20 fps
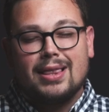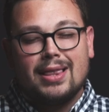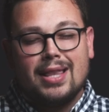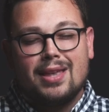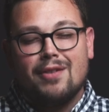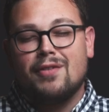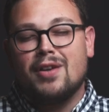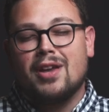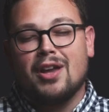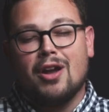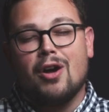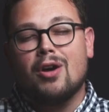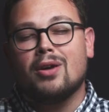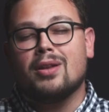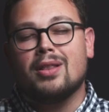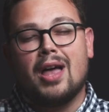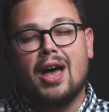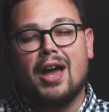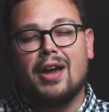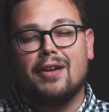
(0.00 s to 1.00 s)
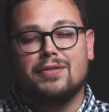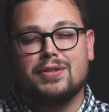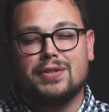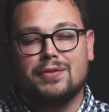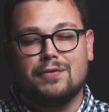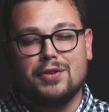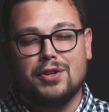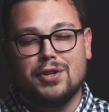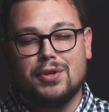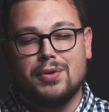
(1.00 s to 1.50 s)
living our lives
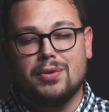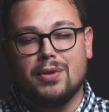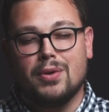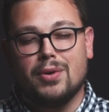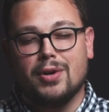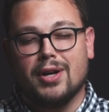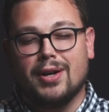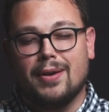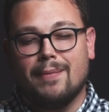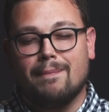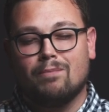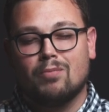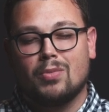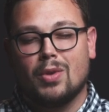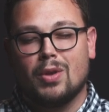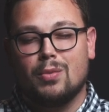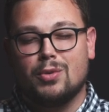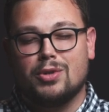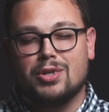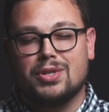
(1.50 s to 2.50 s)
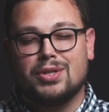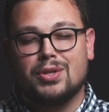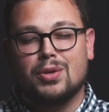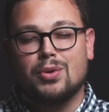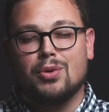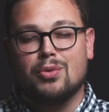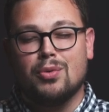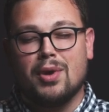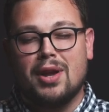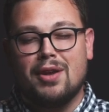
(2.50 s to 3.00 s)
for you, Lord. We're just
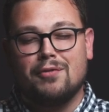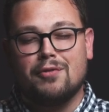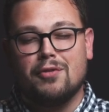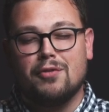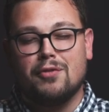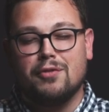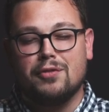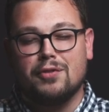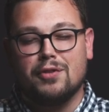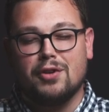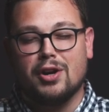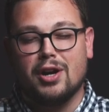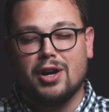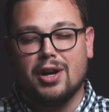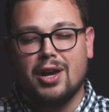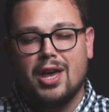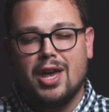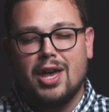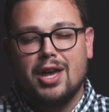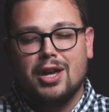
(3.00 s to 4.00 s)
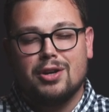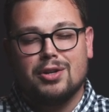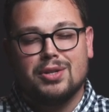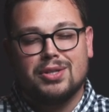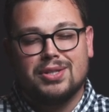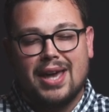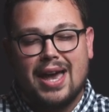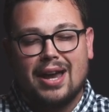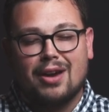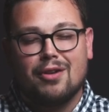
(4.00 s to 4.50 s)
so grateful for your
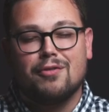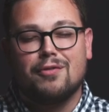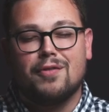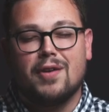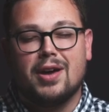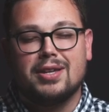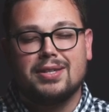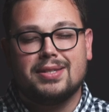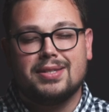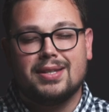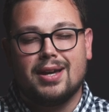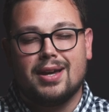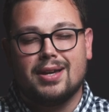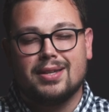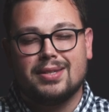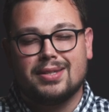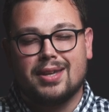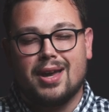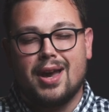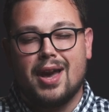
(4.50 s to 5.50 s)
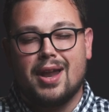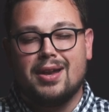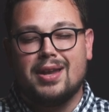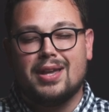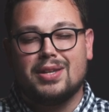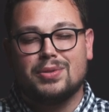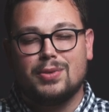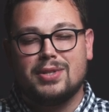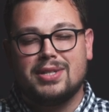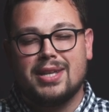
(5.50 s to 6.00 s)
sacrifice to us, God. And
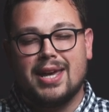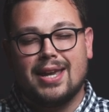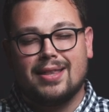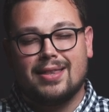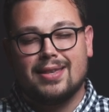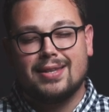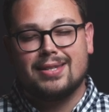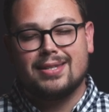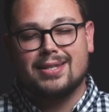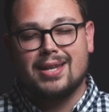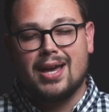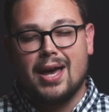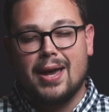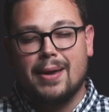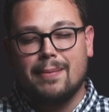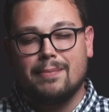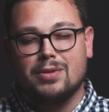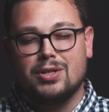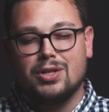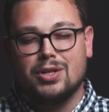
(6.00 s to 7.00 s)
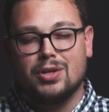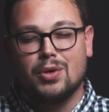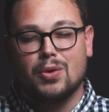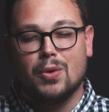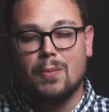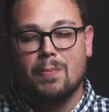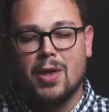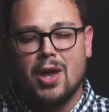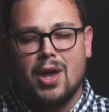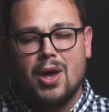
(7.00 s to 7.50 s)
as we take this time
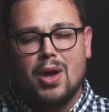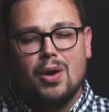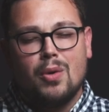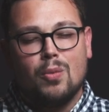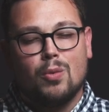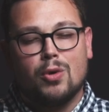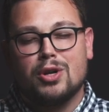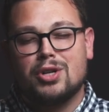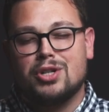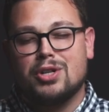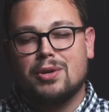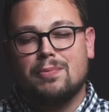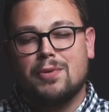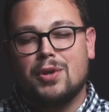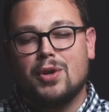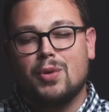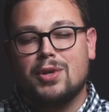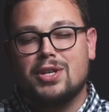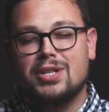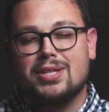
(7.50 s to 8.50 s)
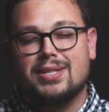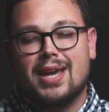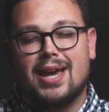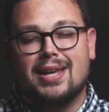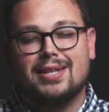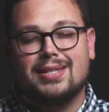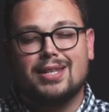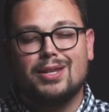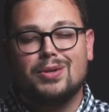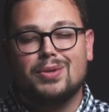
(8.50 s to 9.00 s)
to worship you, we just
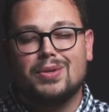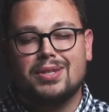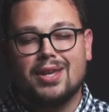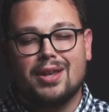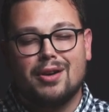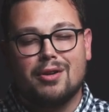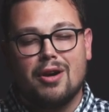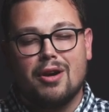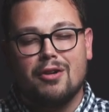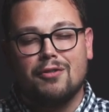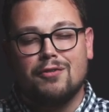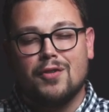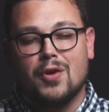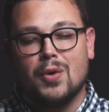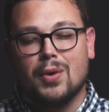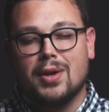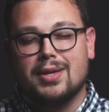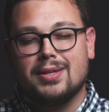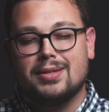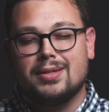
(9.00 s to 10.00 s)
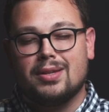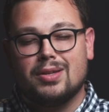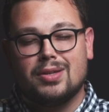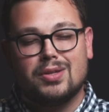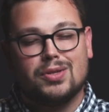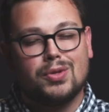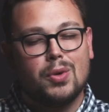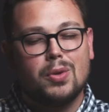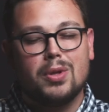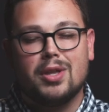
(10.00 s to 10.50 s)
ask that you center our focus
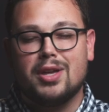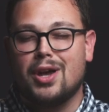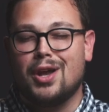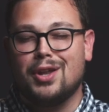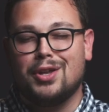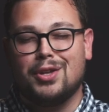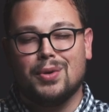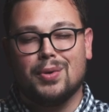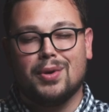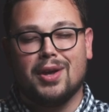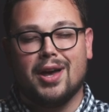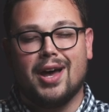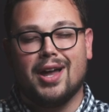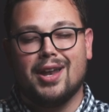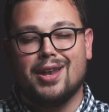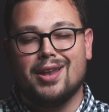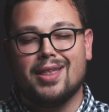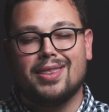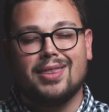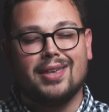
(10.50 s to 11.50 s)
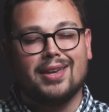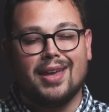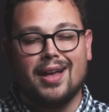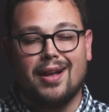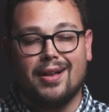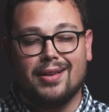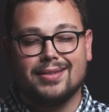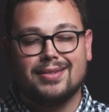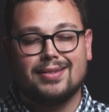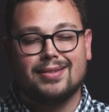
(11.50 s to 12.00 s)
solely on you, God, nothing
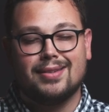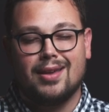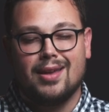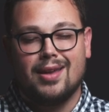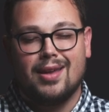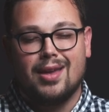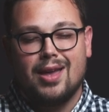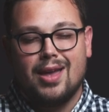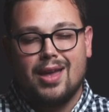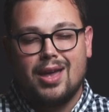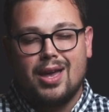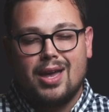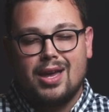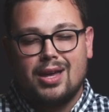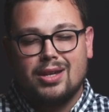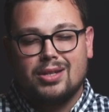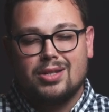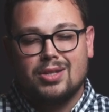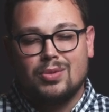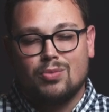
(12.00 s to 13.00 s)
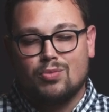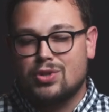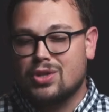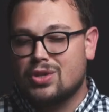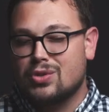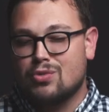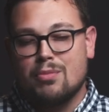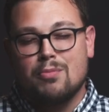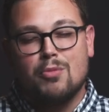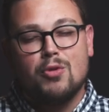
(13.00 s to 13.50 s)
else.
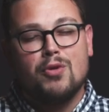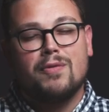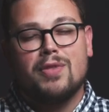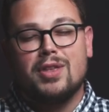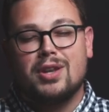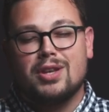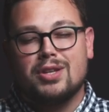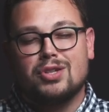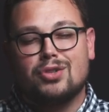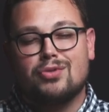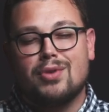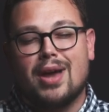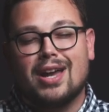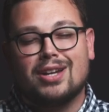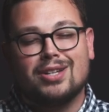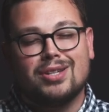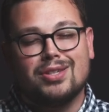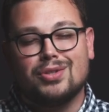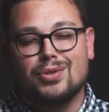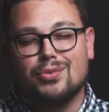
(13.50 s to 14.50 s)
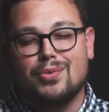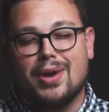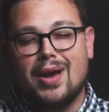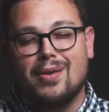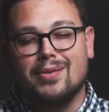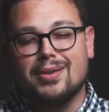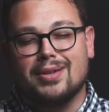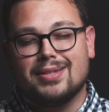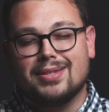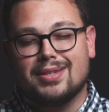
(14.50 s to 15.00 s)
Just remove the distractions
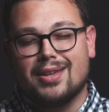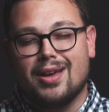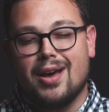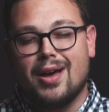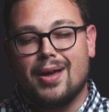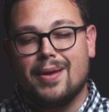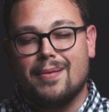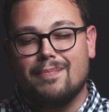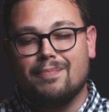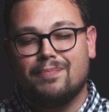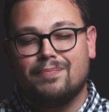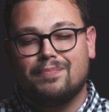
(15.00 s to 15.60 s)
around us, God.